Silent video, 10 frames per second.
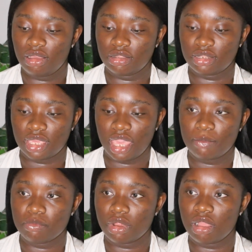on the
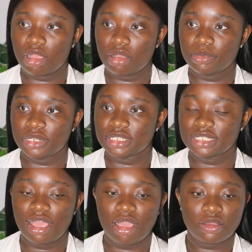camera with
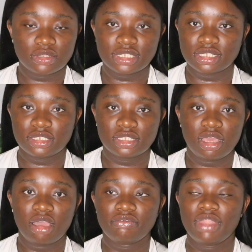this house and
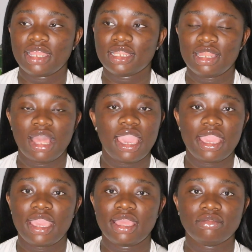stuff, like the
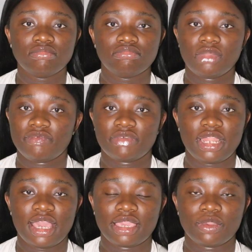lighting, if I
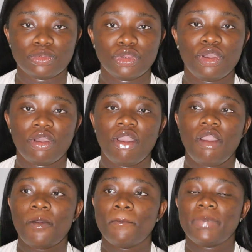like it or not.
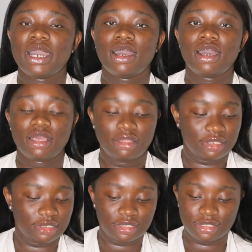
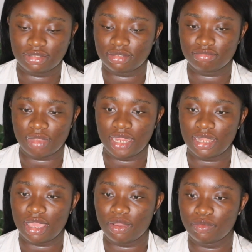But
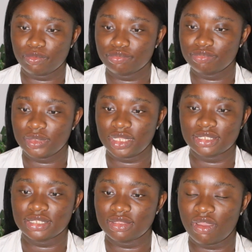right now
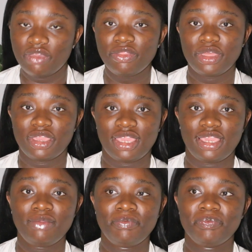it's nine
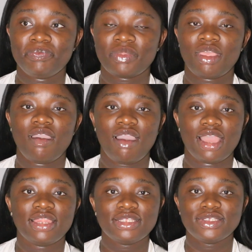thirty.
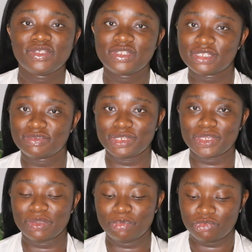I need to do this
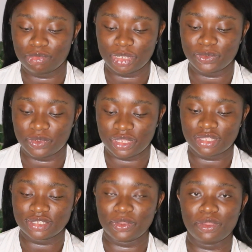video before my daughter
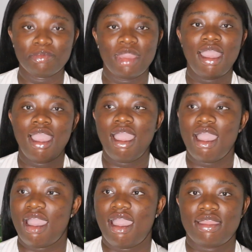gets home.
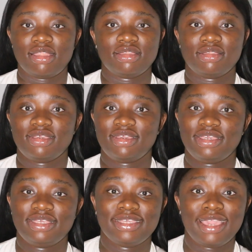And
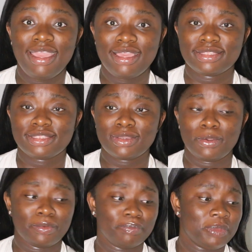yeah,
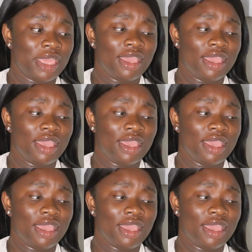so